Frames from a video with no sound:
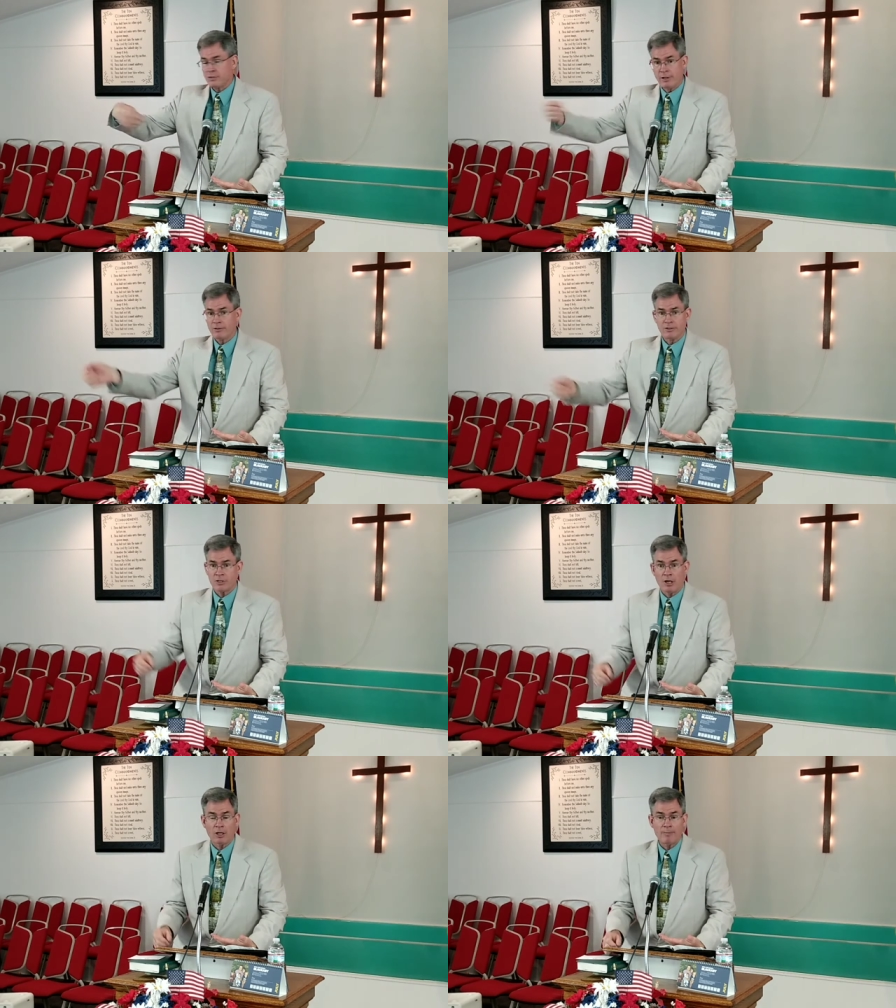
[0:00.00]
You know, you
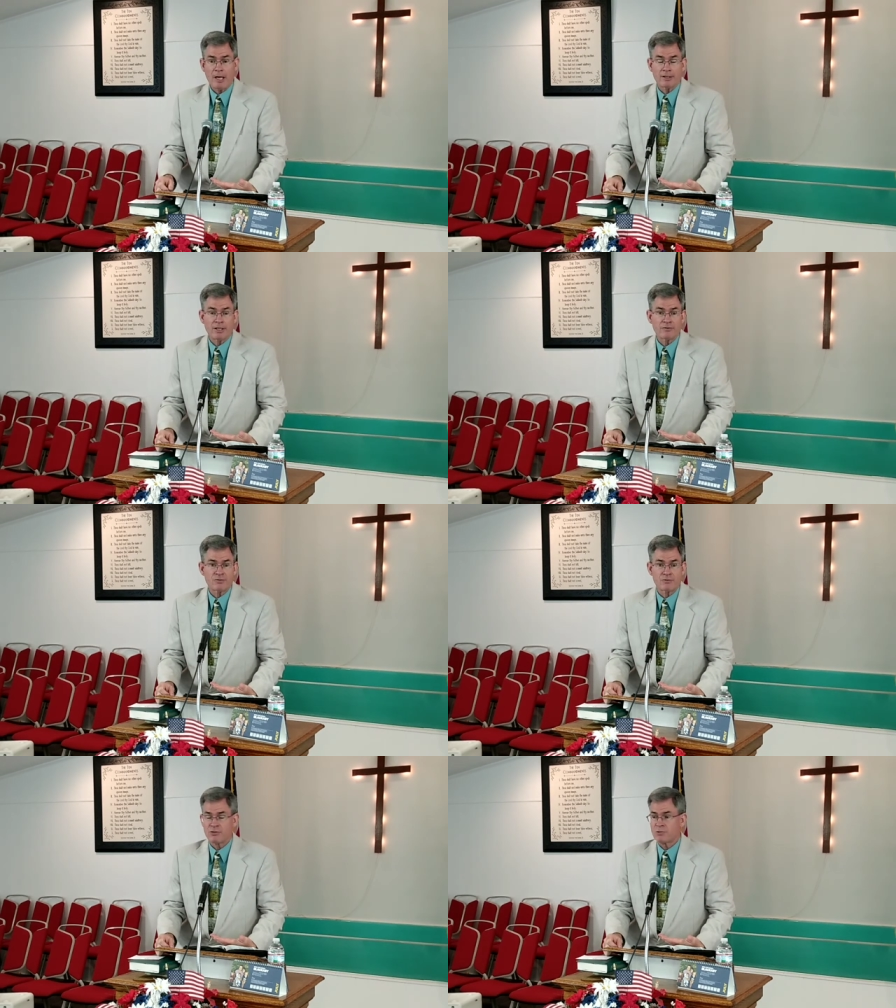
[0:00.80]
talk about
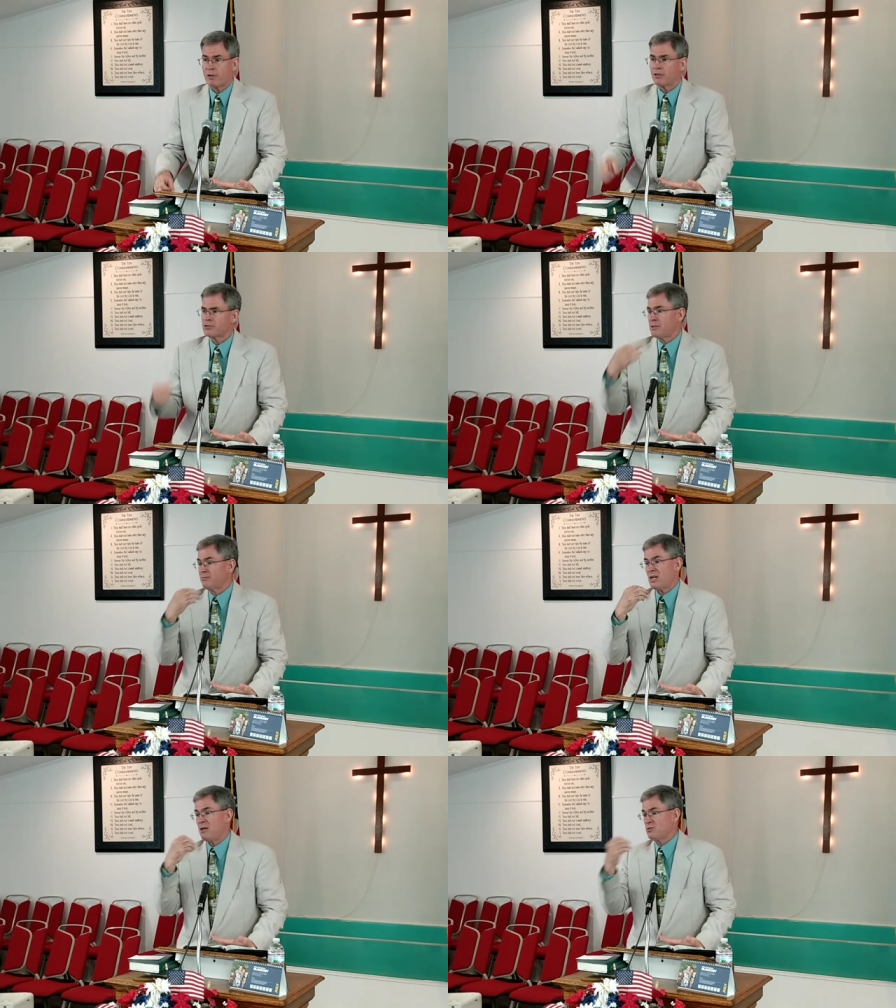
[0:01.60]
gifts of the Spirit.
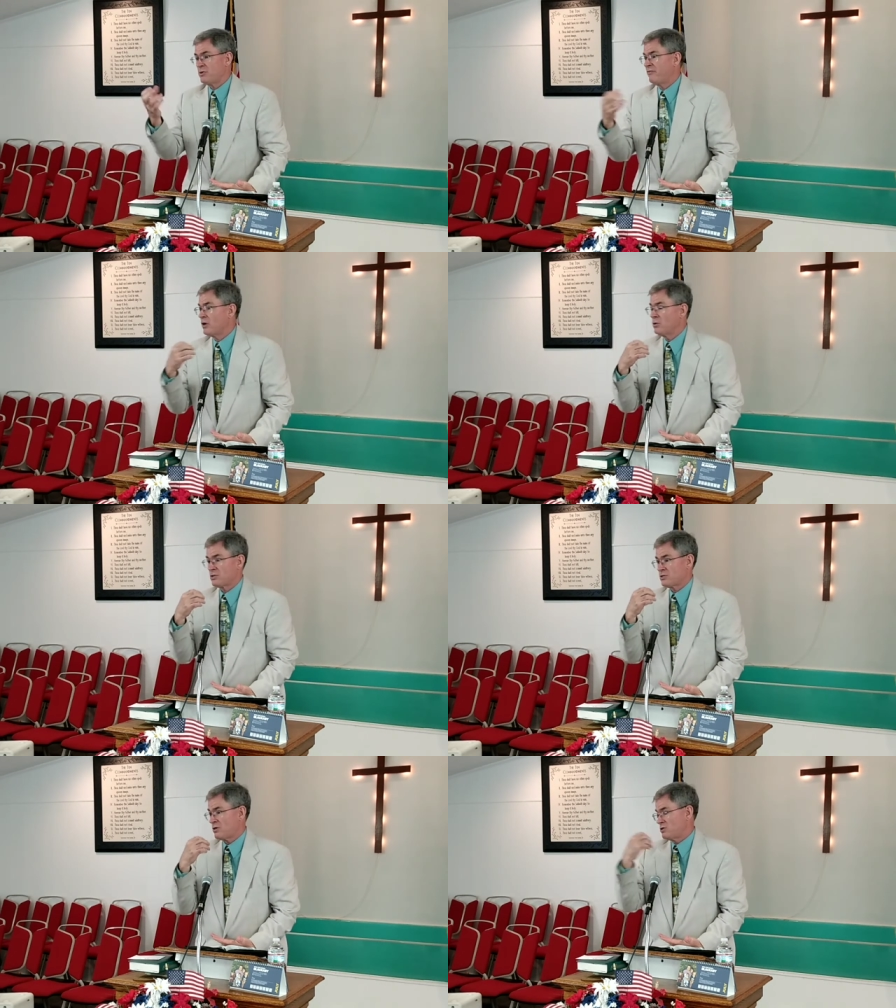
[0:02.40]
Sometimes we
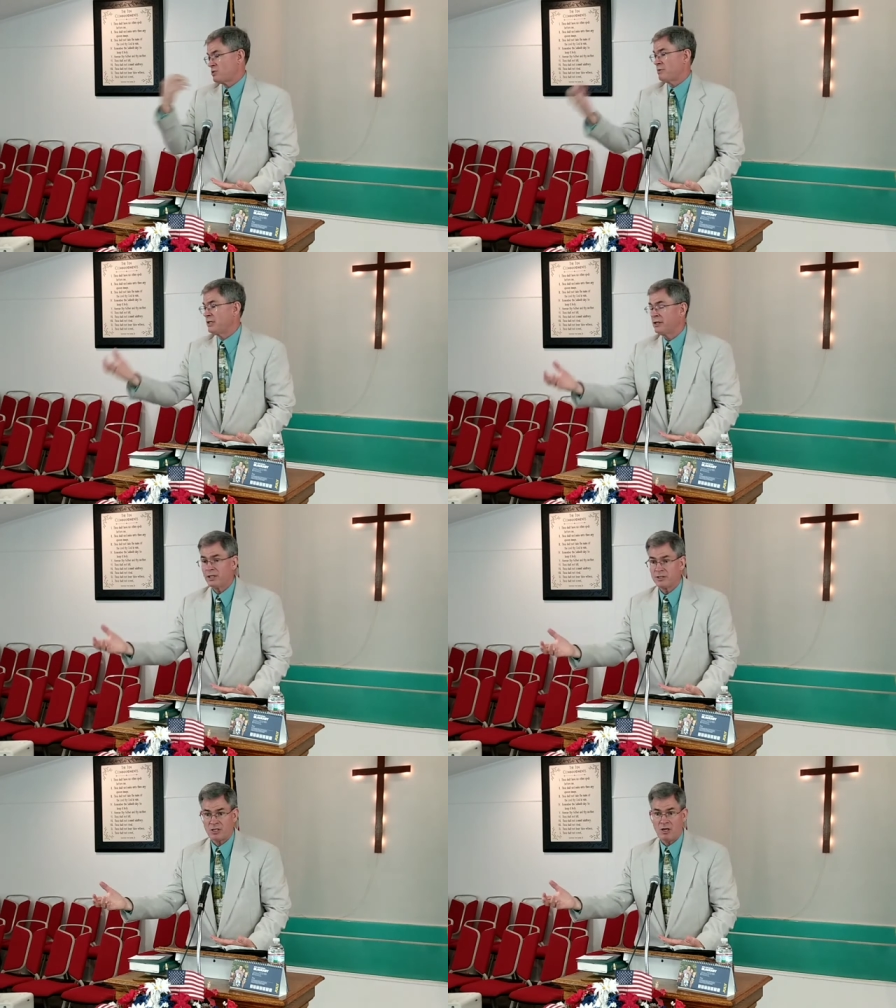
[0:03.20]
focus on
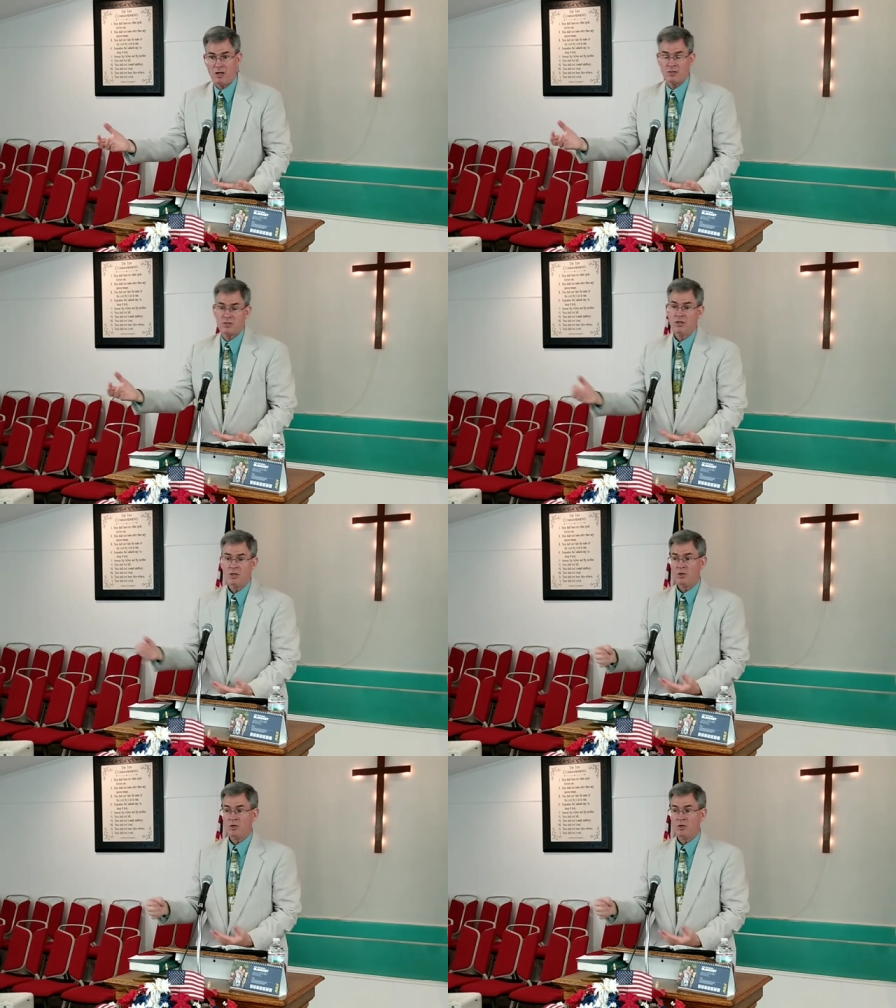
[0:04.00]
speaking in tongues.